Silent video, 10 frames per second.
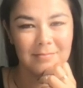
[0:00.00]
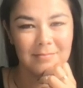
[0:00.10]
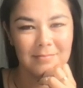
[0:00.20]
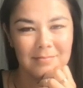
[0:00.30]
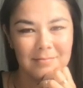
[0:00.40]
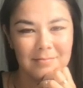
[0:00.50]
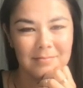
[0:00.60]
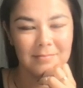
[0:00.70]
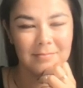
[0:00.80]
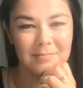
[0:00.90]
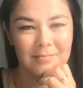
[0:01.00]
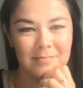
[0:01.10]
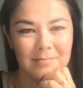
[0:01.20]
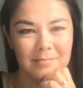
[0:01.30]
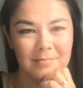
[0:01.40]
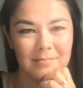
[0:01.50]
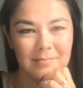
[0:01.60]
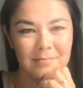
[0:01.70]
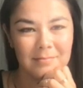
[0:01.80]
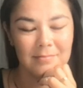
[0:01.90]

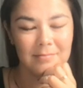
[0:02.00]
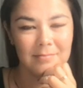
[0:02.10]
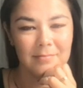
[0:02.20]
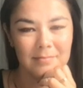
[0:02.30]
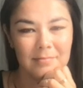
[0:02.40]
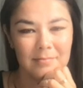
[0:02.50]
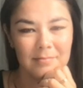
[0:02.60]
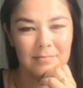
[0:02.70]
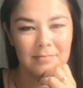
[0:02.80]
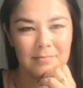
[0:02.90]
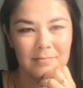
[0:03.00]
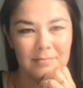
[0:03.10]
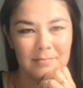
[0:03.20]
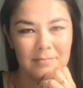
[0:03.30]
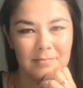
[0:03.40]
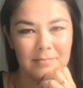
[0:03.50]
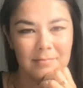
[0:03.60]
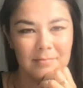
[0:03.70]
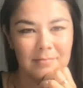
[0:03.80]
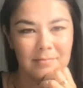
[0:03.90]

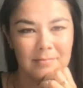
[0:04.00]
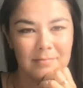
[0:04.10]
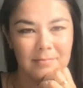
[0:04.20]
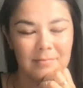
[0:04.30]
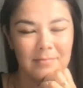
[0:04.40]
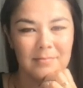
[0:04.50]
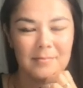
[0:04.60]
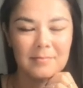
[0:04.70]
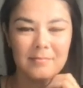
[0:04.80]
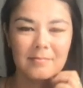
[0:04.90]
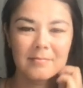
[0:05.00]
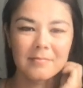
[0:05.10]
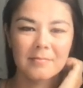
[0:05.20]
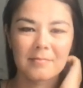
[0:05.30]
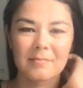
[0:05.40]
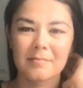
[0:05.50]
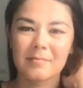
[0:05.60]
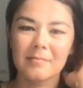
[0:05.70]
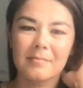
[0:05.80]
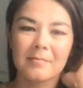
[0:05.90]

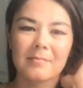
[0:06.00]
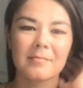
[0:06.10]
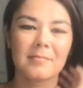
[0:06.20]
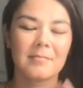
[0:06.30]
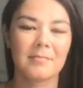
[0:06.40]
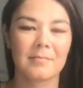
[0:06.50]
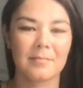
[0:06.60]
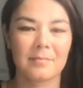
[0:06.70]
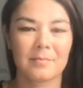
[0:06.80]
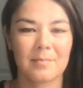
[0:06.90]
(silent)